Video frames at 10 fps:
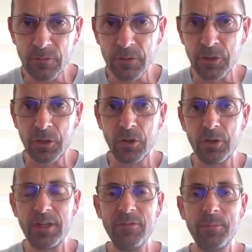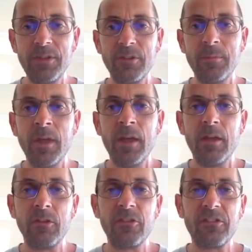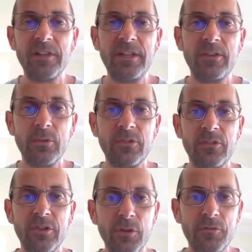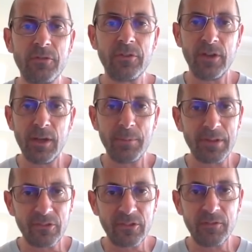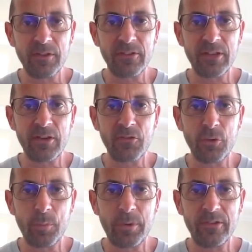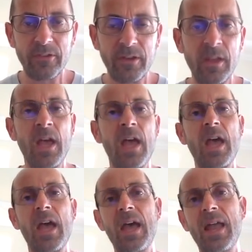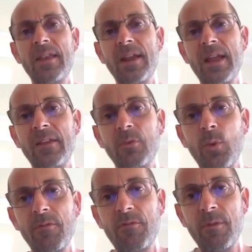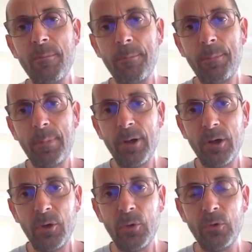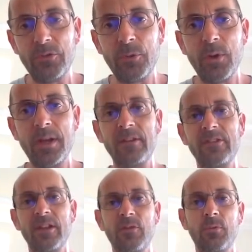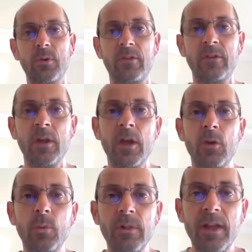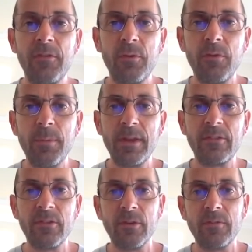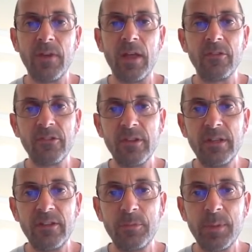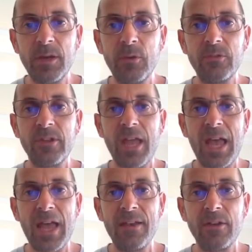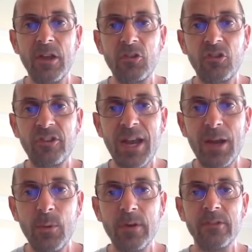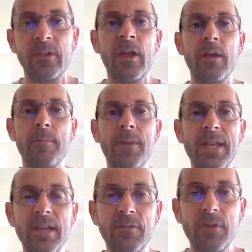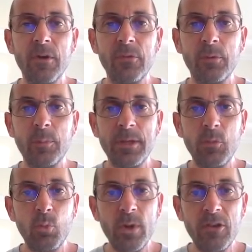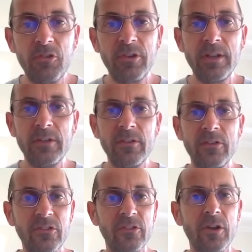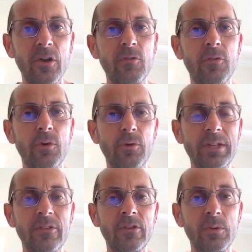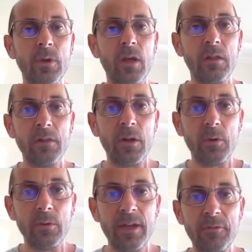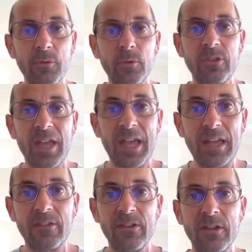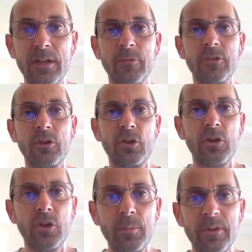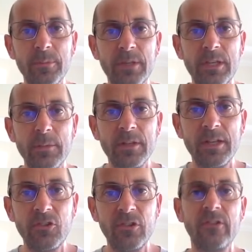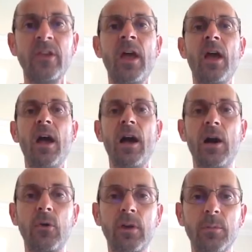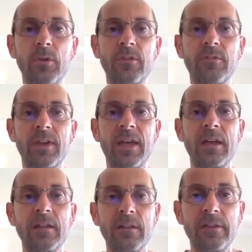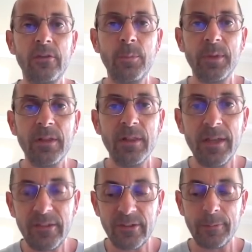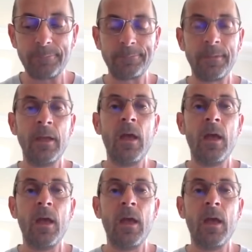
There could even be some sleet or snow for a time in southern and central Britain. And as the weather front pulls away southwards, we're left with a mix of sunny spells and showers. Many of those will be wintry and snow falling to low levels at times. There could be some accumulations. I'll come on to that a little bit later.